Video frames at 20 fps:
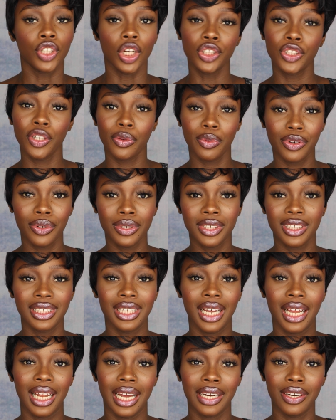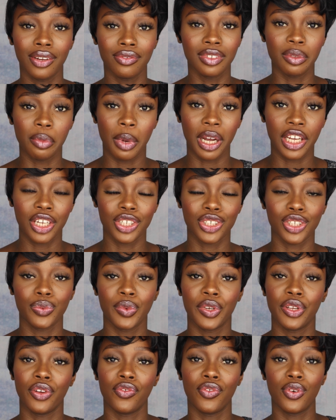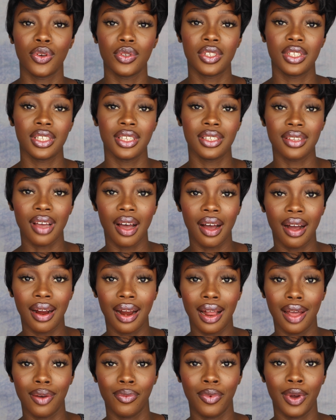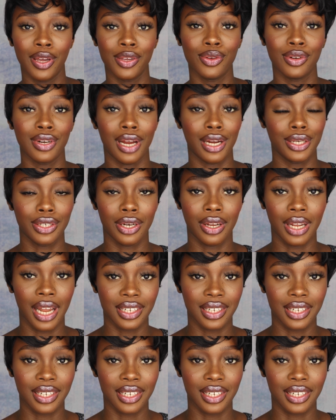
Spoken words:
Just so we don't see that line of demarcation where your falsies are and where your natural